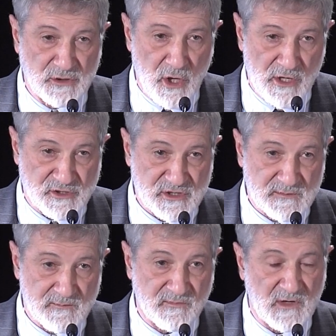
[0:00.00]
launch
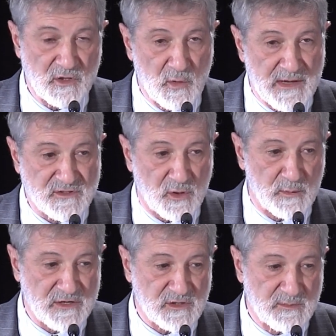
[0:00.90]
US or
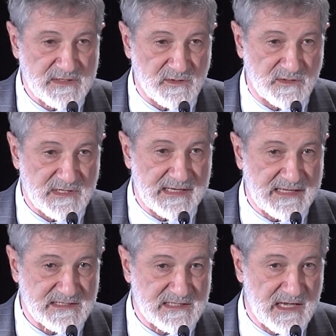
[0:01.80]
Russian missiles
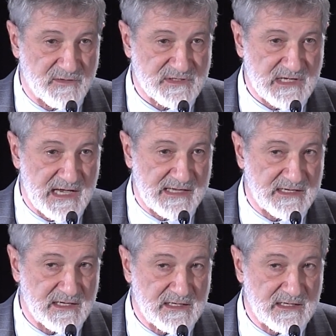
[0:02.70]
against the other side.